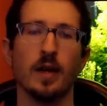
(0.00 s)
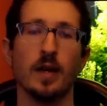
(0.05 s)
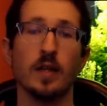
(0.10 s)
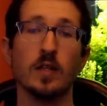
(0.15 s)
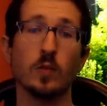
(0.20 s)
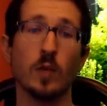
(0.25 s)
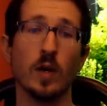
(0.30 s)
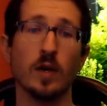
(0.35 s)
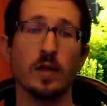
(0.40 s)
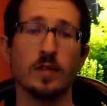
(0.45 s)

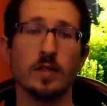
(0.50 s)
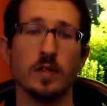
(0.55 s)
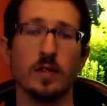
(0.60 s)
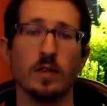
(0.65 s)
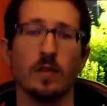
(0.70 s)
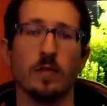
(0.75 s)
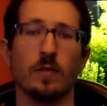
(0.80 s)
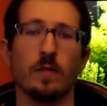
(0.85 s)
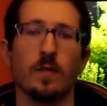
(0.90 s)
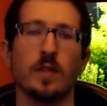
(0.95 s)
as well as in
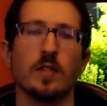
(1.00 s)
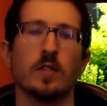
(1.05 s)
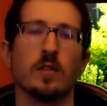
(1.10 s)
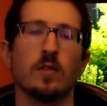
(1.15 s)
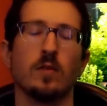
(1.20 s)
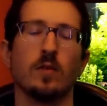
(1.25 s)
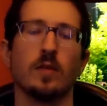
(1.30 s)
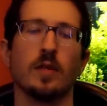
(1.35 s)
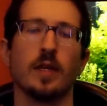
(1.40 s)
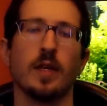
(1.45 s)
their
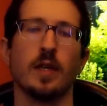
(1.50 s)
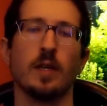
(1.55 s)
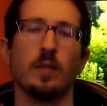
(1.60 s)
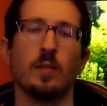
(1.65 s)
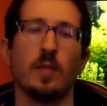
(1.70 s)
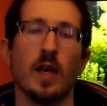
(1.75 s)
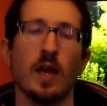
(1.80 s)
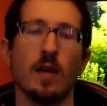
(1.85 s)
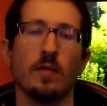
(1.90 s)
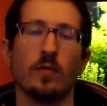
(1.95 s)
physical
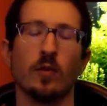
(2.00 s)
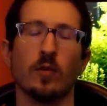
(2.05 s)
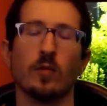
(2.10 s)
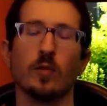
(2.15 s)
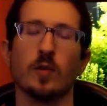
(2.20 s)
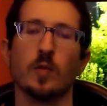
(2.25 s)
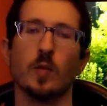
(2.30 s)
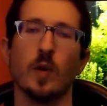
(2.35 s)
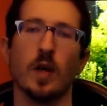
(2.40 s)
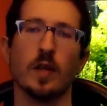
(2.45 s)
and behavioral
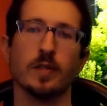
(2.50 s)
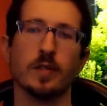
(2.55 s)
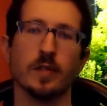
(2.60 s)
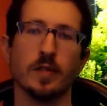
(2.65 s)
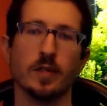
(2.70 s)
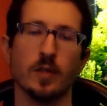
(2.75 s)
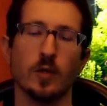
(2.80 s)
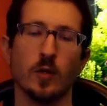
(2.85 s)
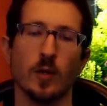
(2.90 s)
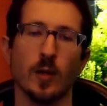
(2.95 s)

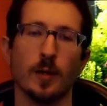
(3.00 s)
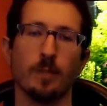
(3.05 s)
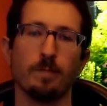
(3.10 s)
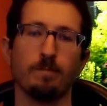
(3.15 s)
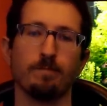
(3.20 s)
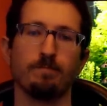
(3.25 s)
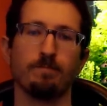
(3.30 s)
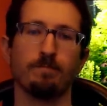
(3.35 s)
responses to it.